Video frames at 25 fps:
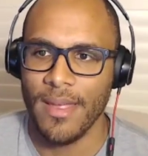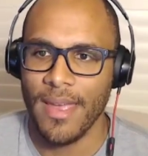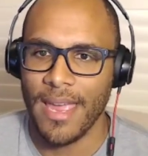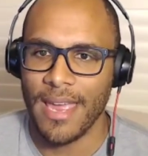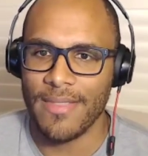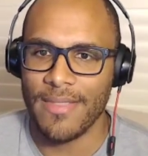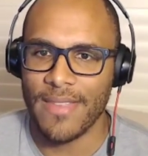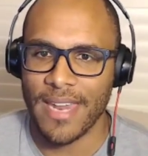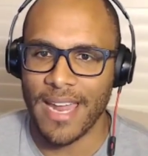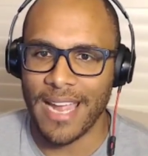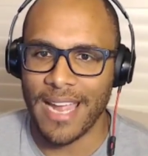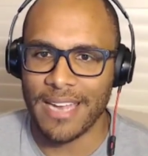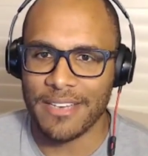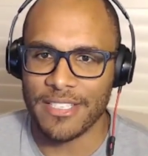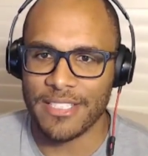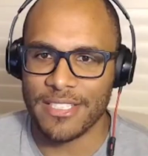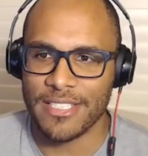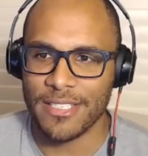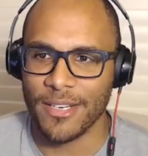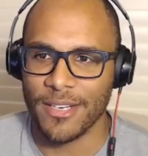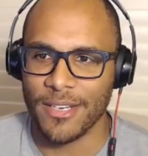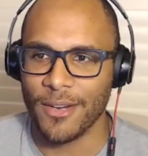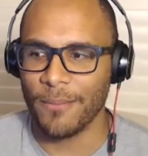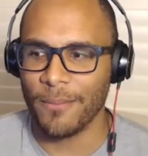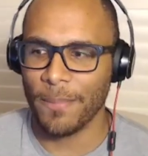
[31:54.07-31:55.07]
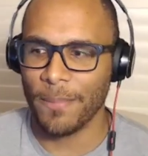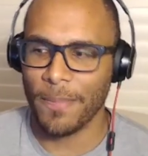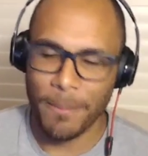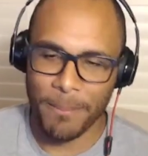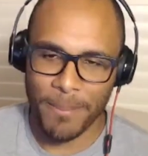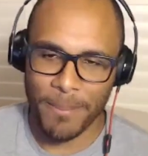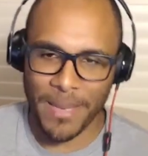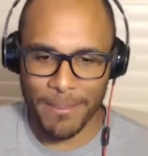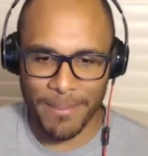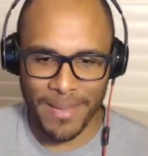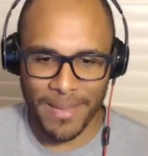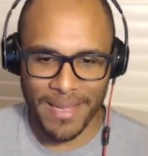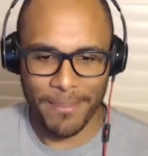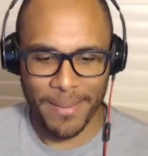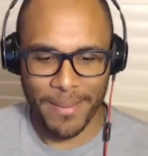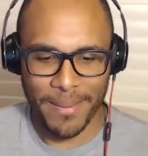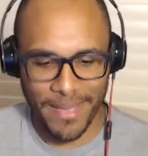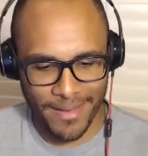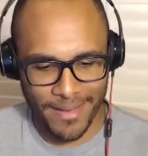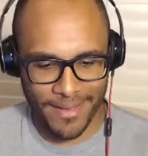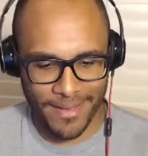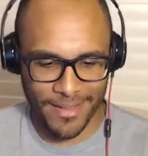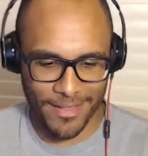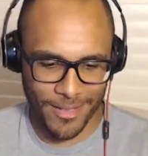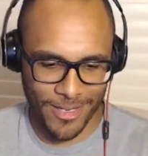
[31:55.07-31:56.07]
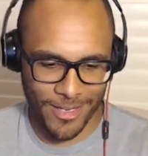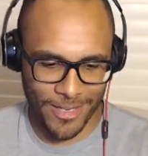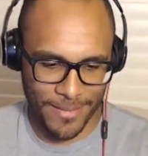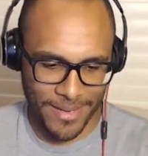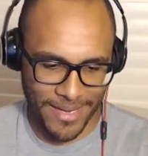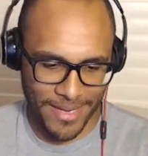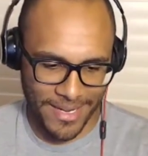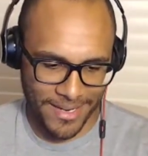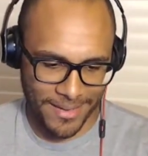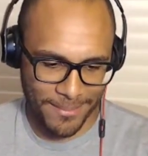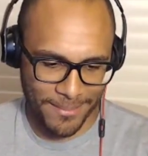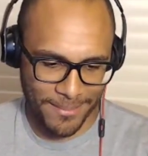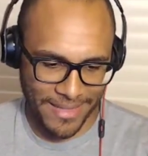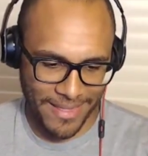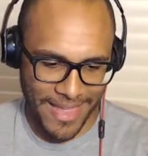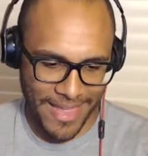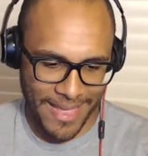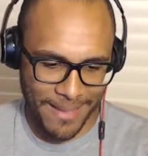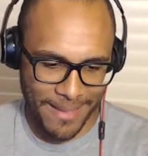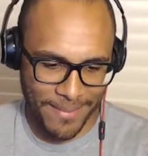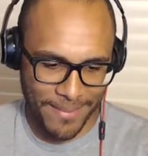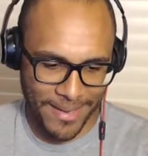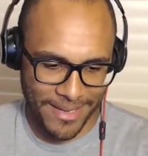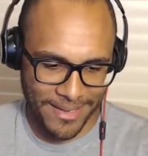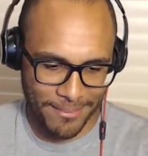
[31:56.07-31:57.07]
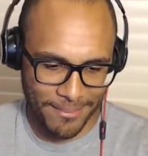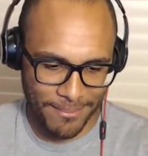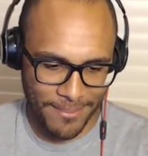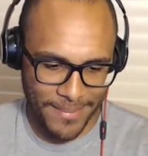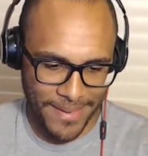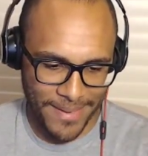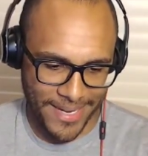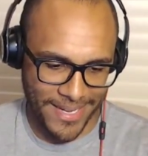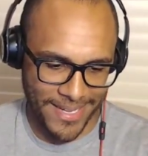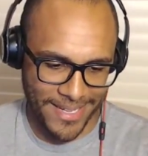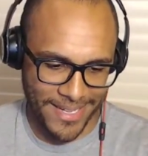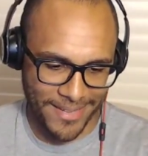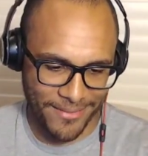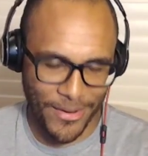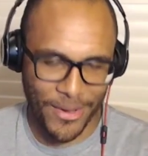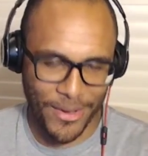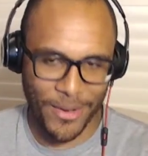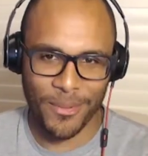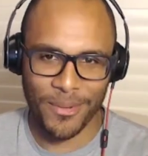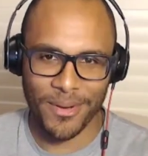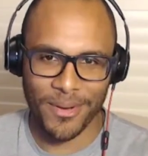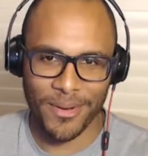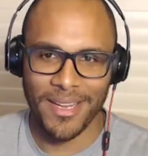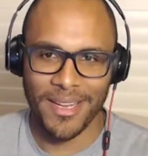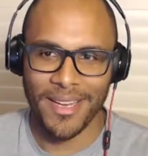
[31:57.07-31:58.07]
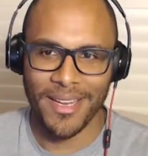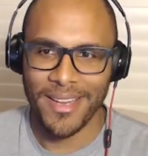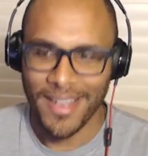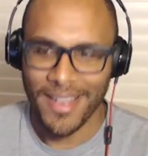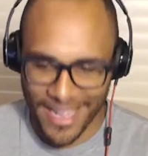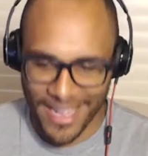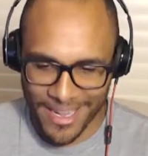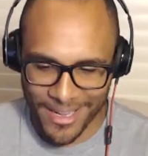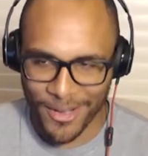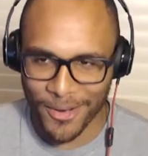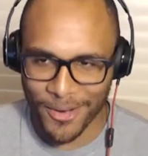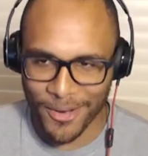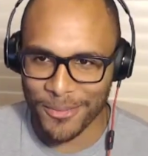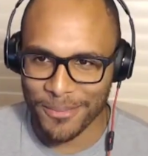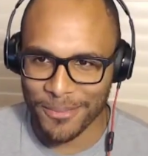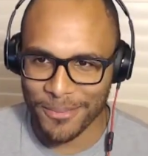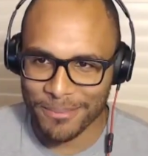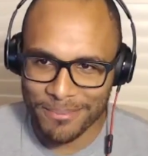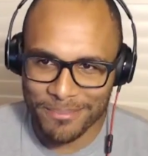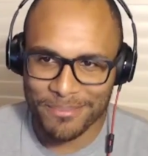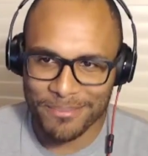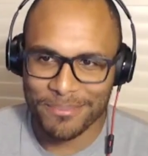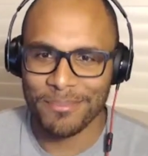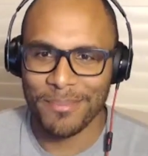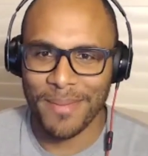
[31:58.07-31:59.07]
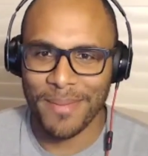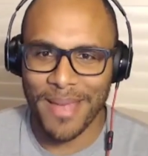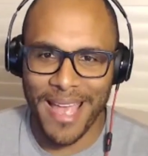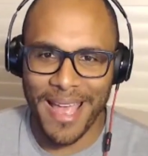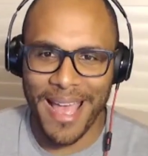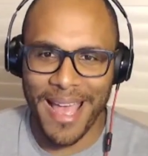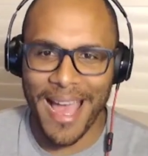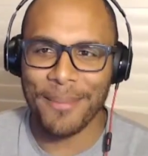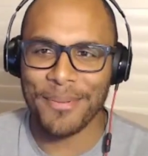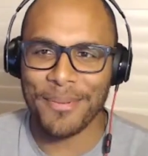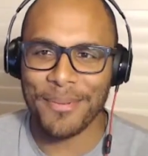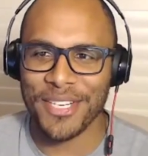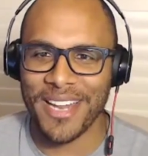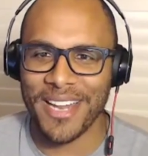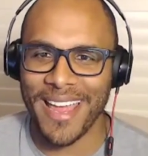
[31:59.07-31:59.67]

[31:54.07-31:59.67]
And then I just you know, bing, bing, bing. Look at my my my my uh, phone. I go option